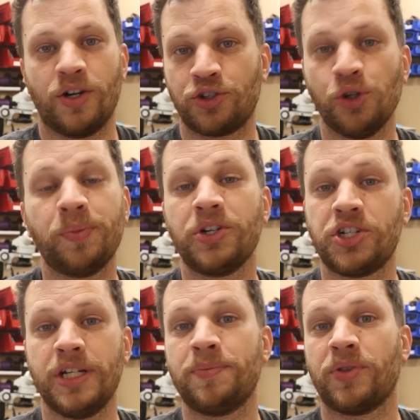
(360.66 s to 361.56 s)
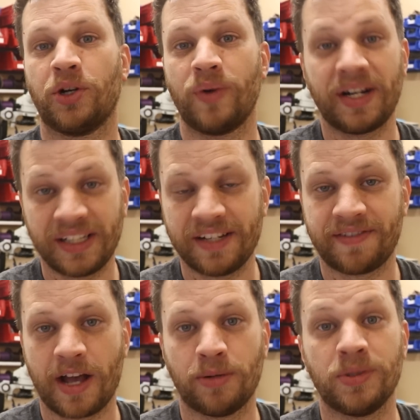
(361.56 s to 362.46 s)
They're super cheap, they're readily
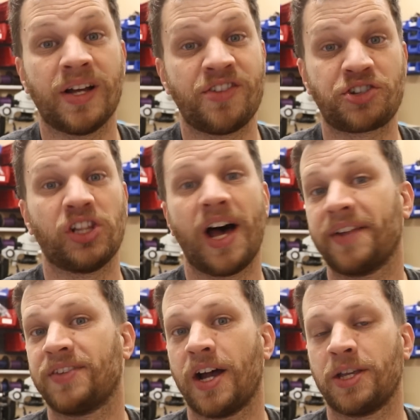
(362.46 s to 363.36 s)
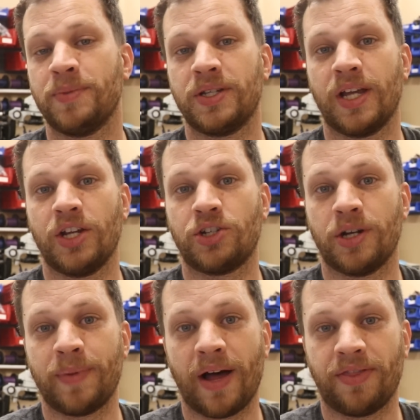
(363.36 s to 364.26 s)
available, and there's a lot of
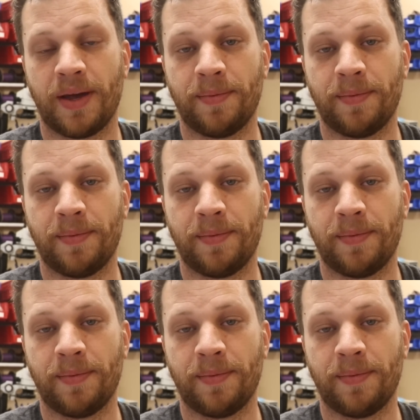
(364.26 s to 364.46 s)
documentation about